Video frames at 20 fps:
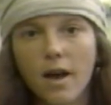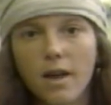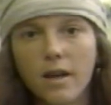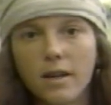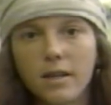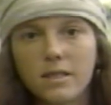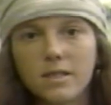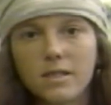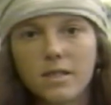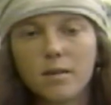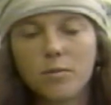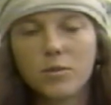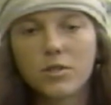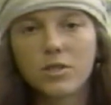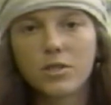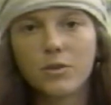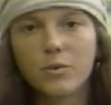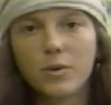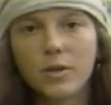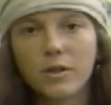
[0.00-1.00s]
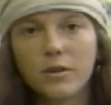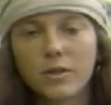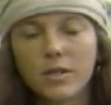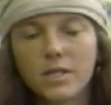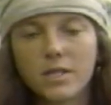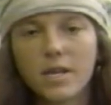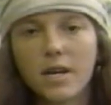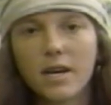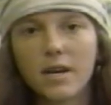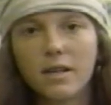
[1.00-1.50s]
and it seems to
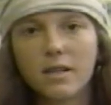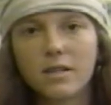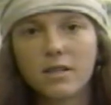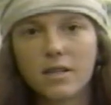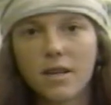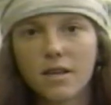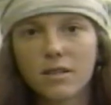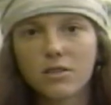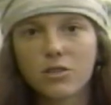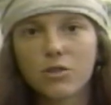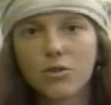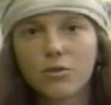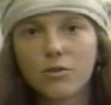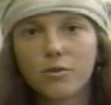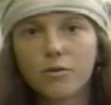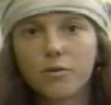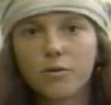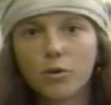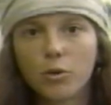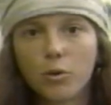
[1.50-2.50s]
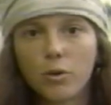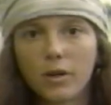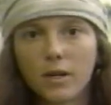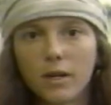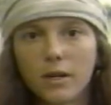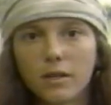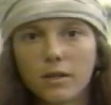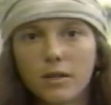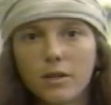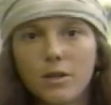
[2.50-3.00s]
irritate intestinal
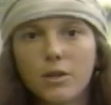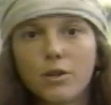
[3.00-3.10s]
flora